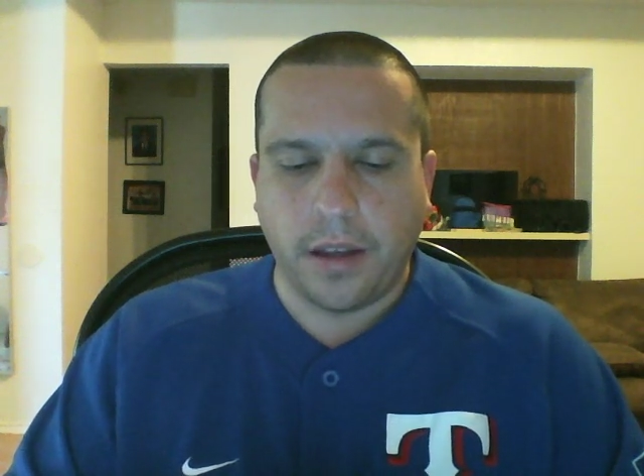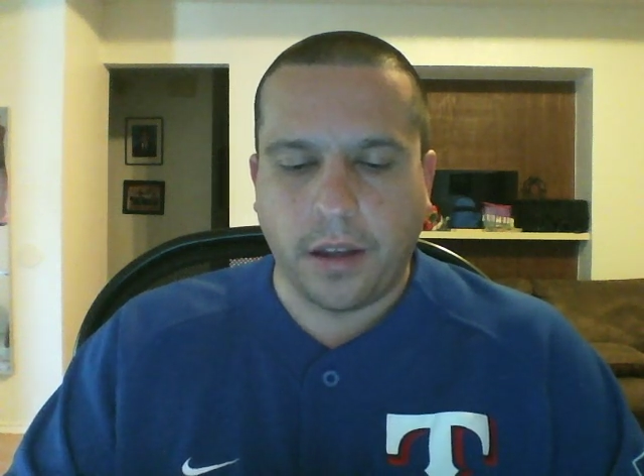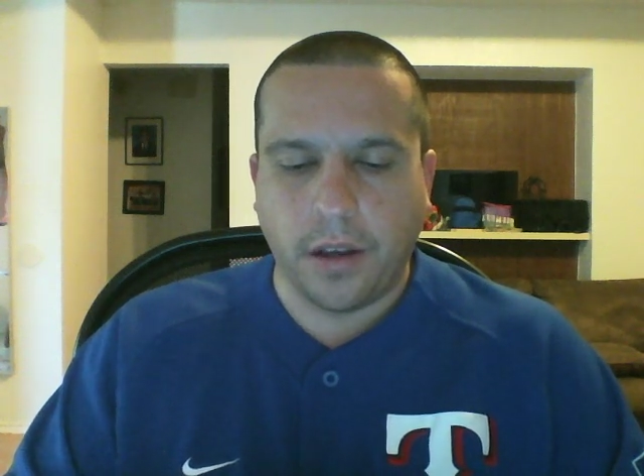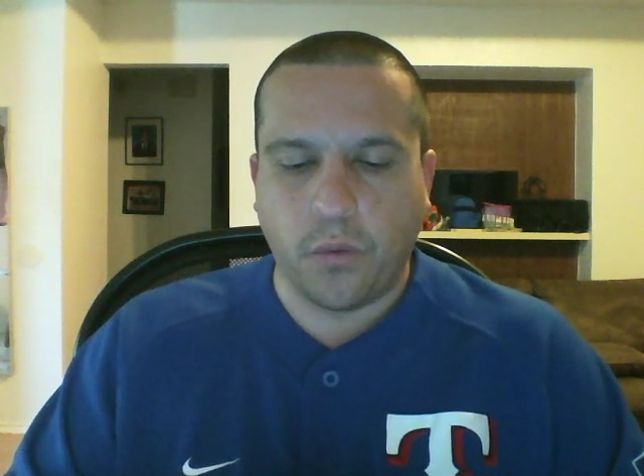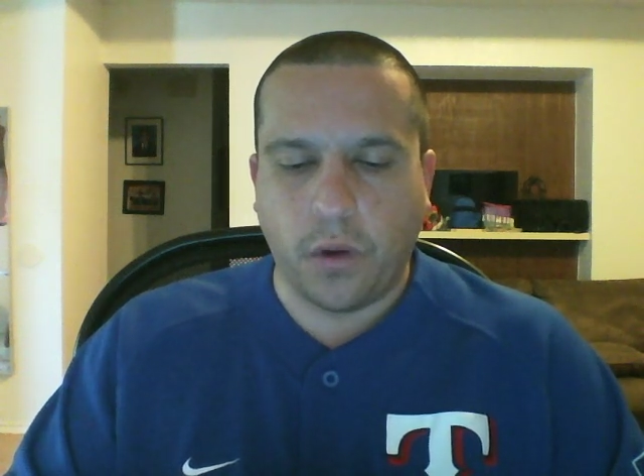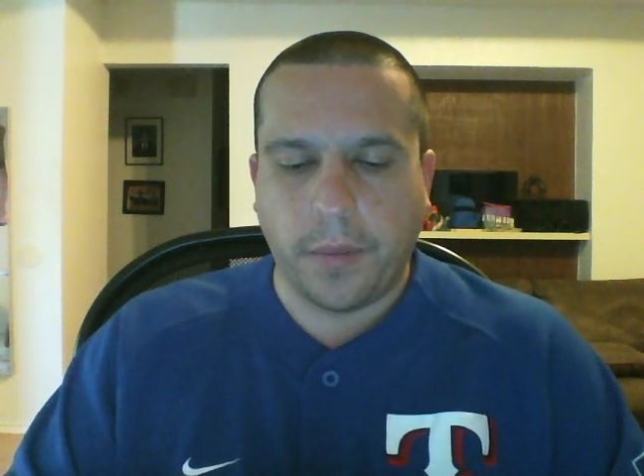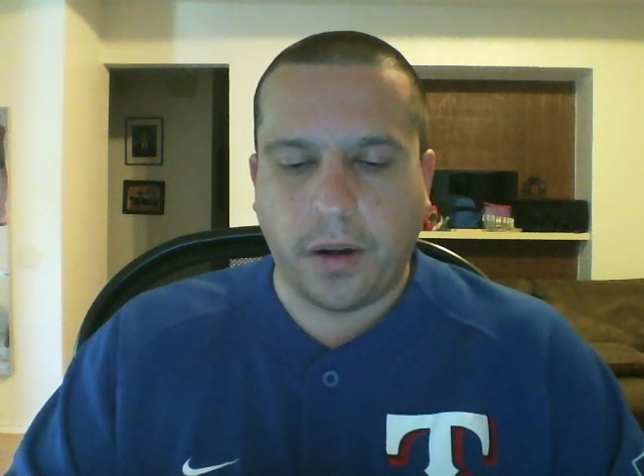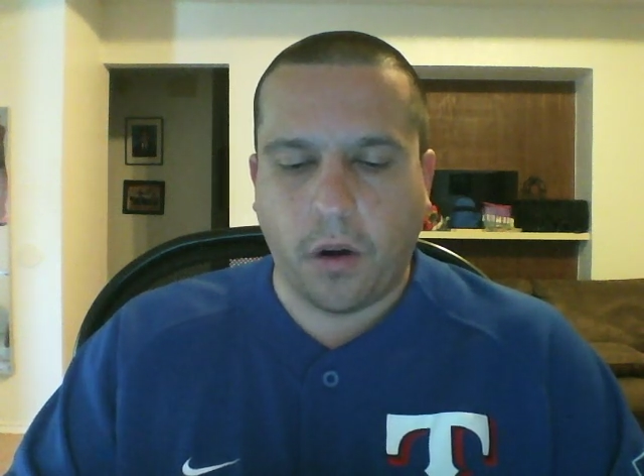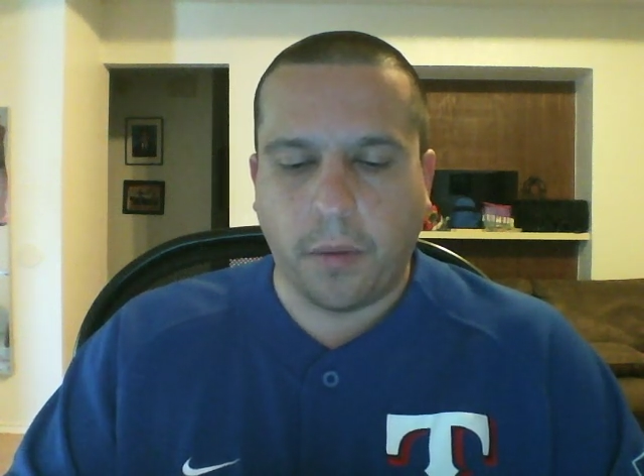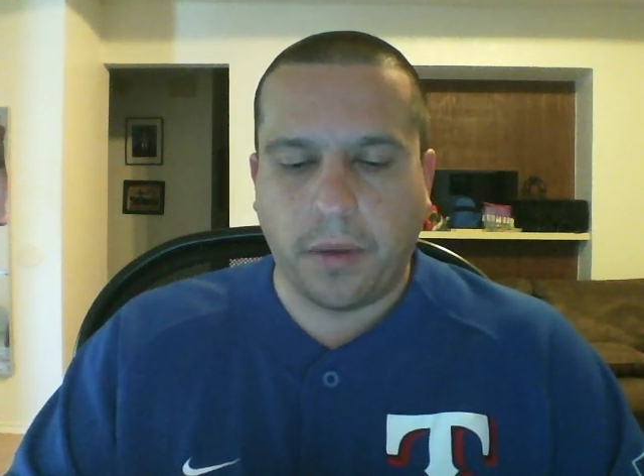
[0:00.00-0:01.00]
Good
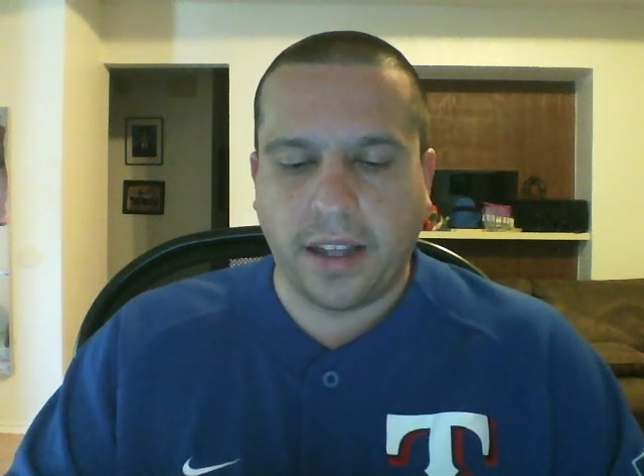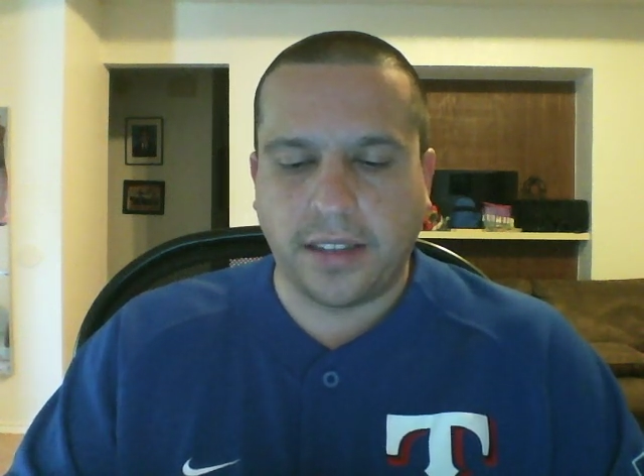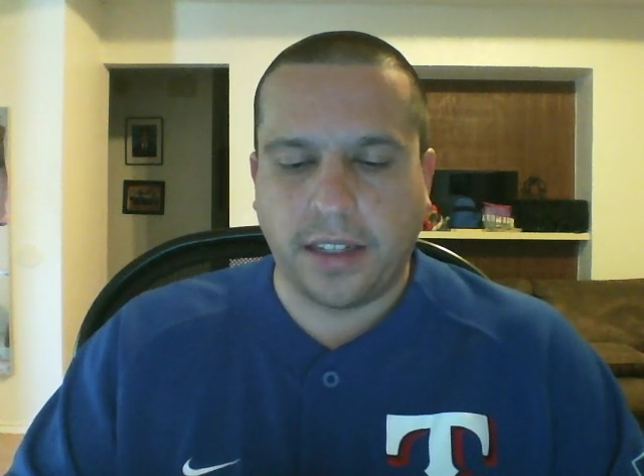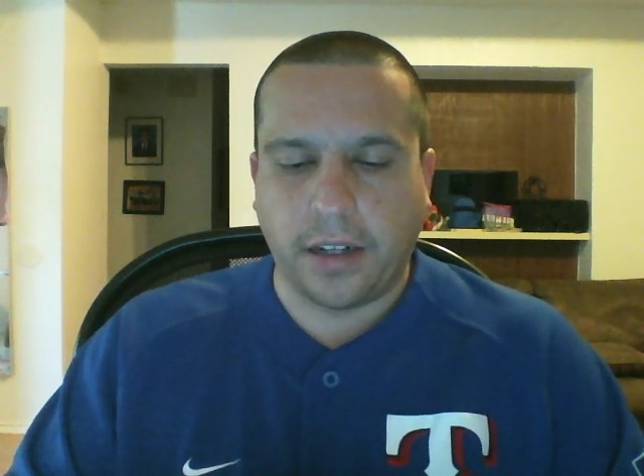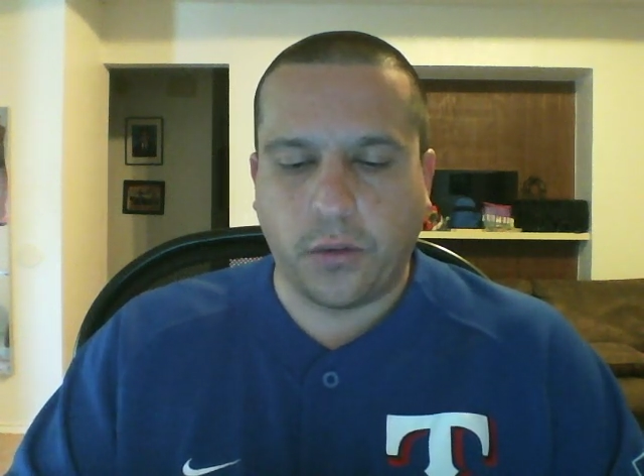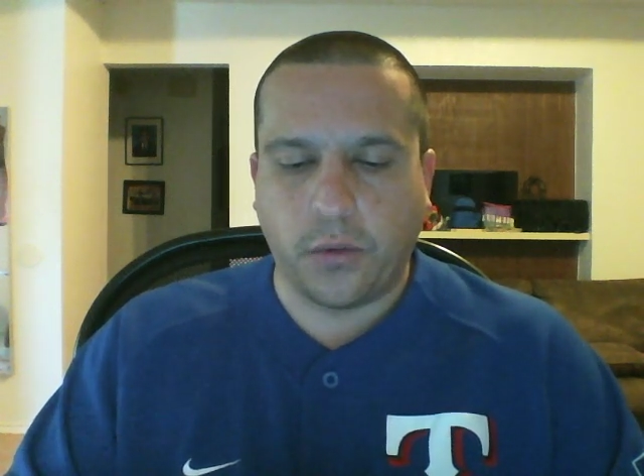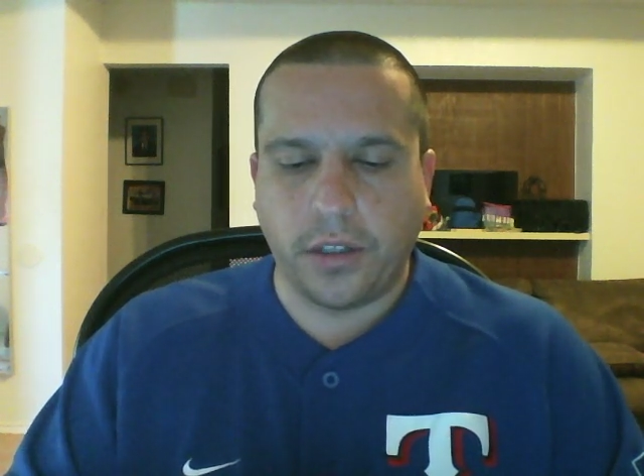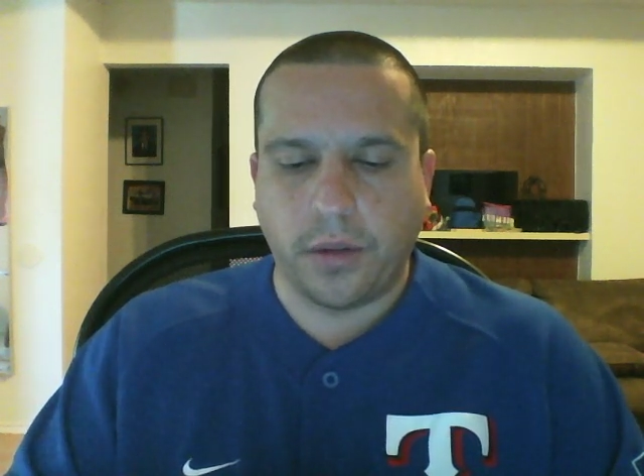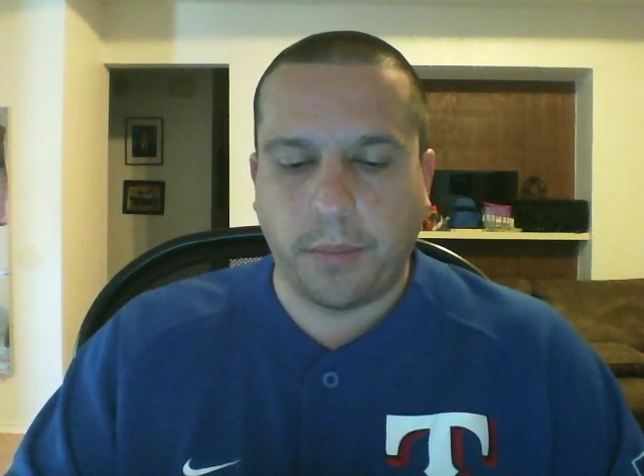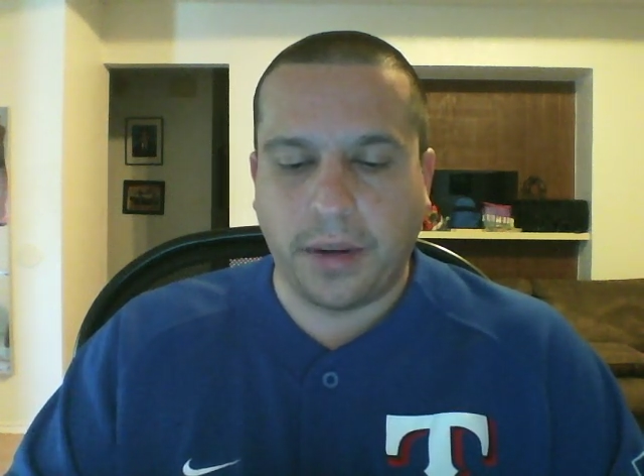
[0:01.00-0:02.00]
women are blessed
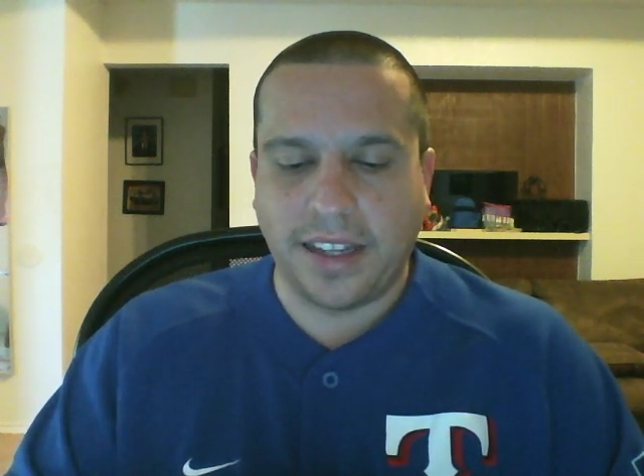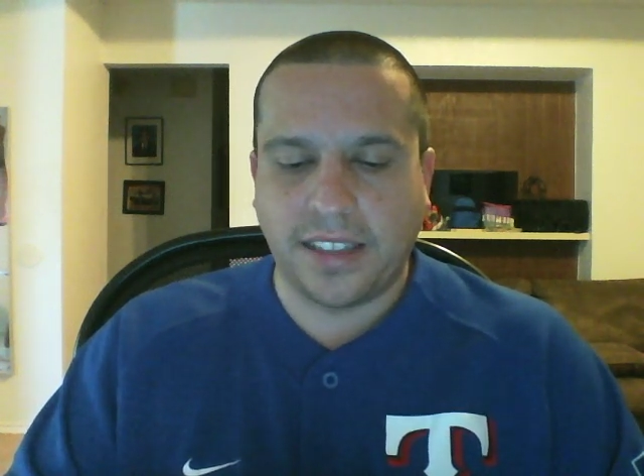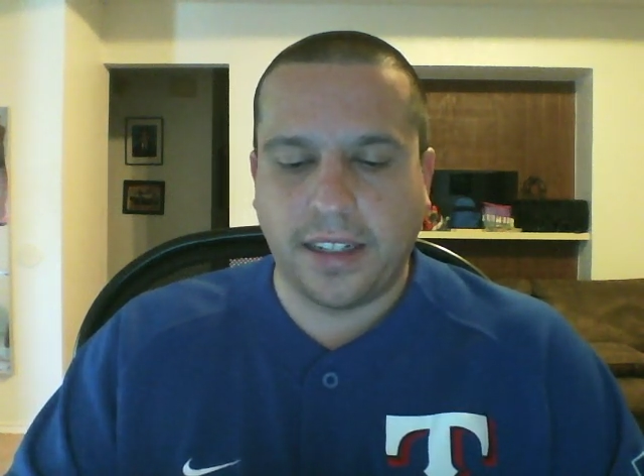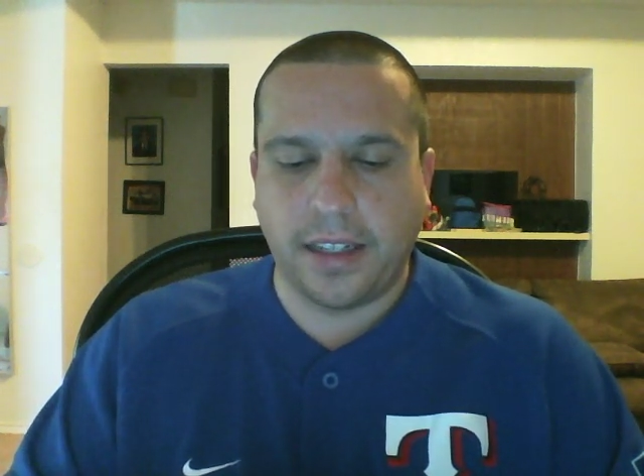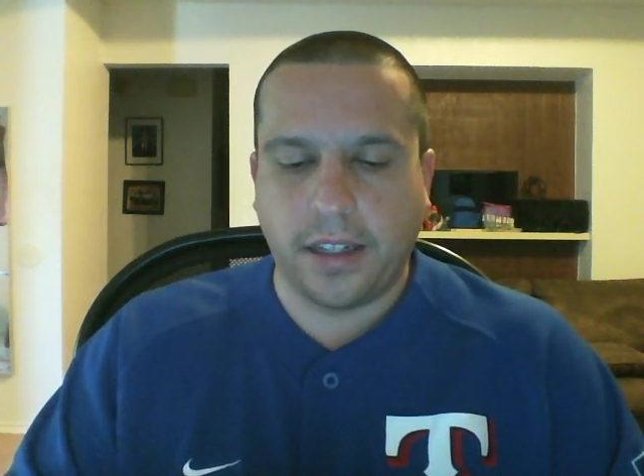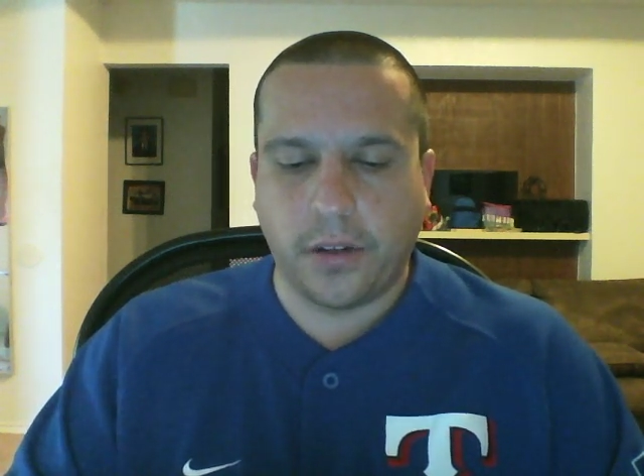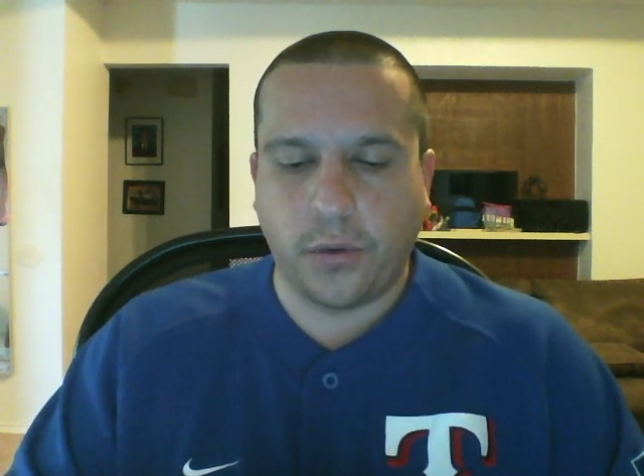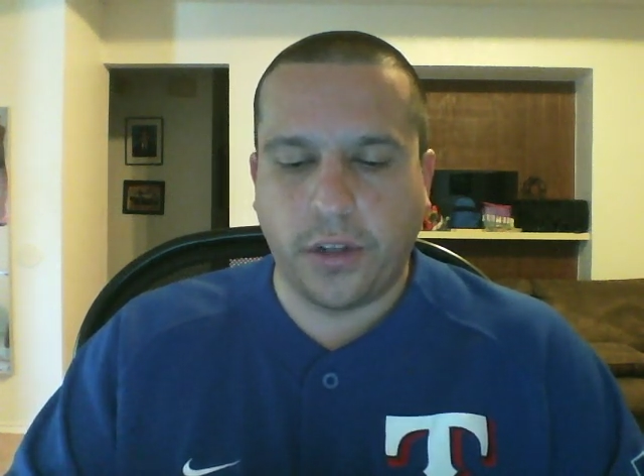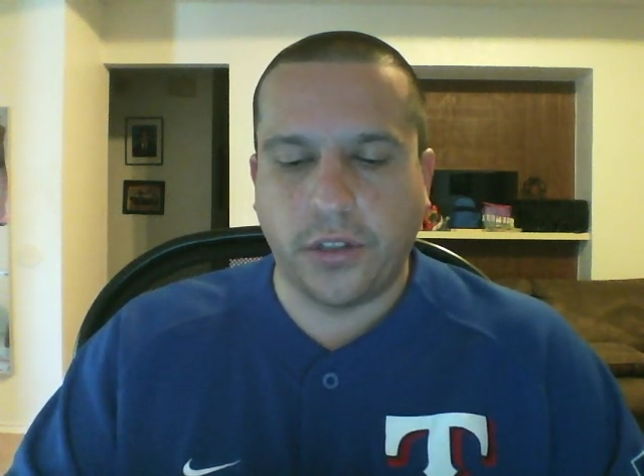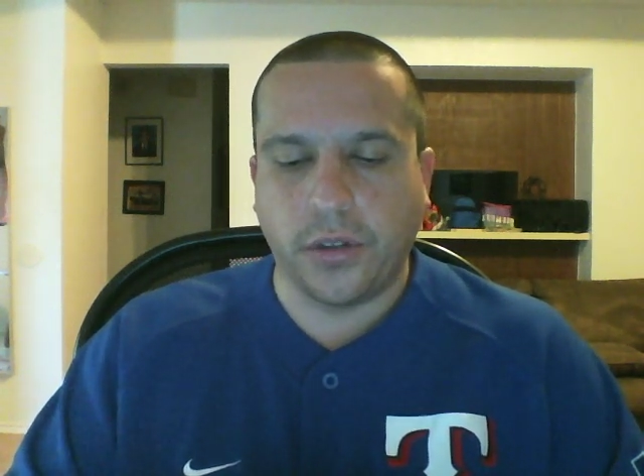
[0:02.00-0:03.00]

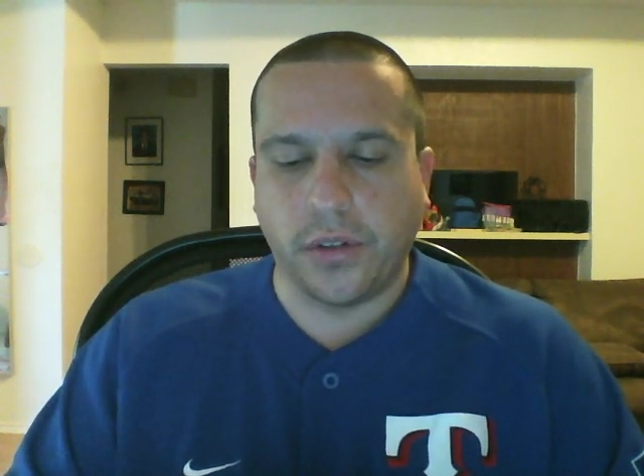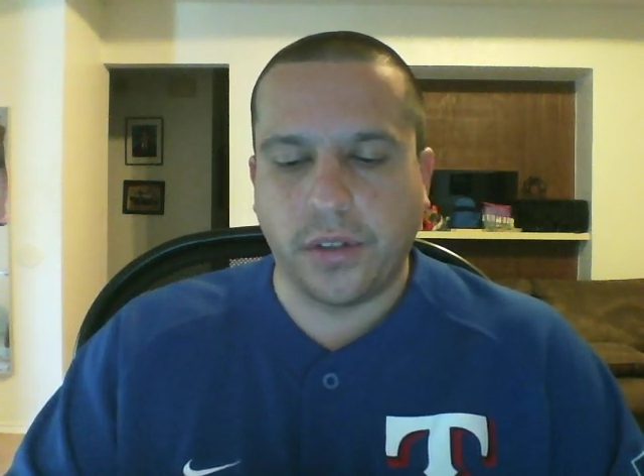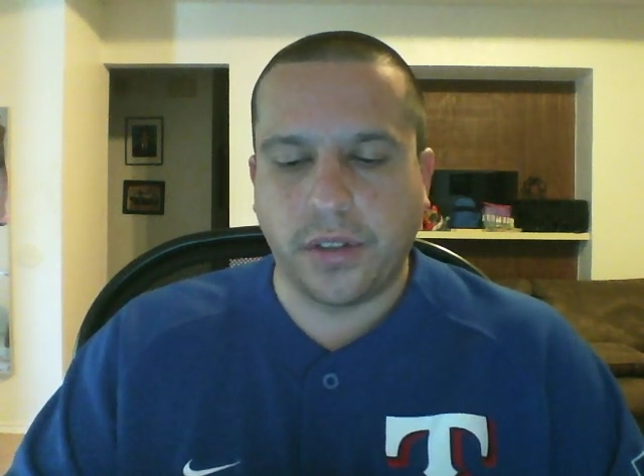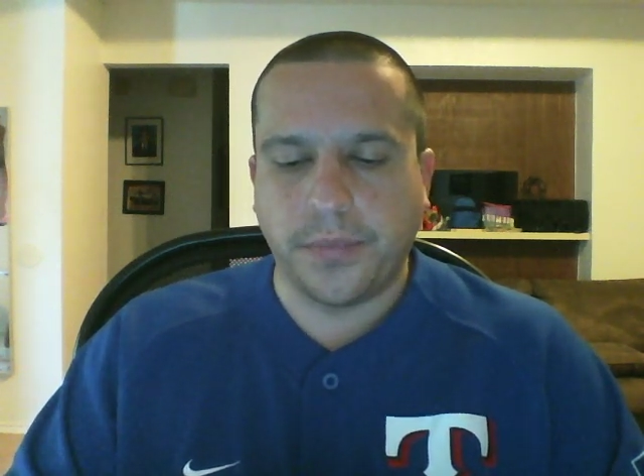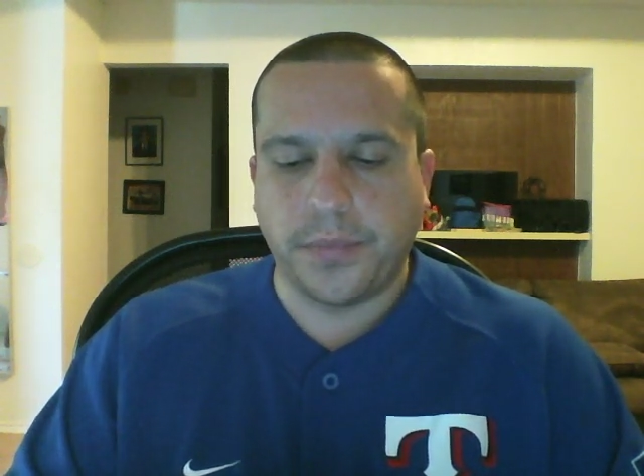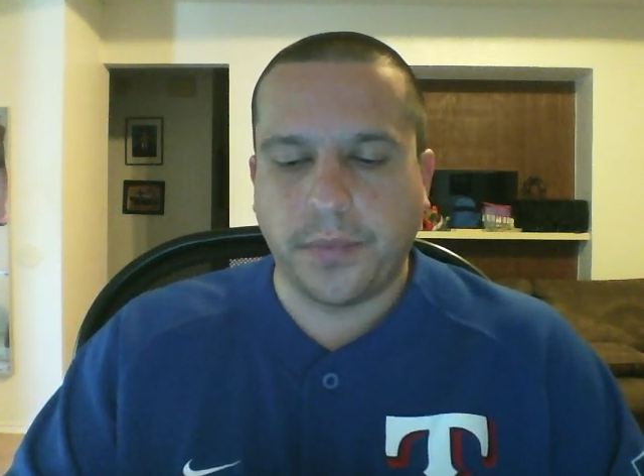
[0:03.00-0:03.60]
creatures.